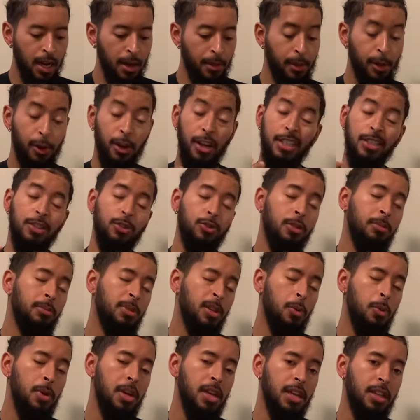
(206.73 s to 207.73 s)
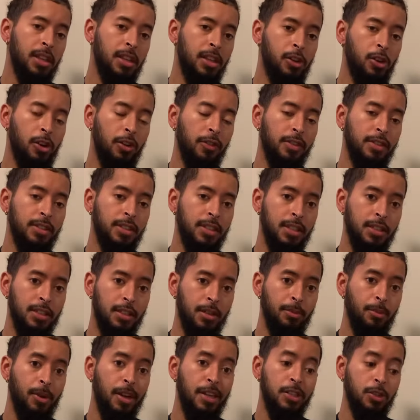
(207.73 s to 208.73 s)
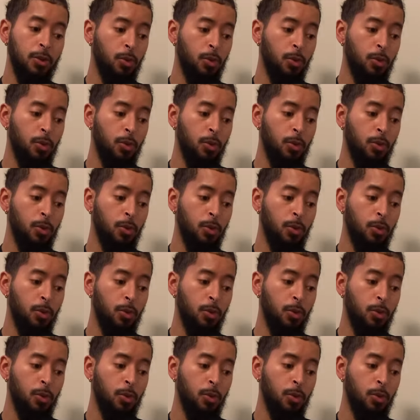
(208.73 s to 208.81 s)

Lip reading: They're extremely weak in the nervous system, right?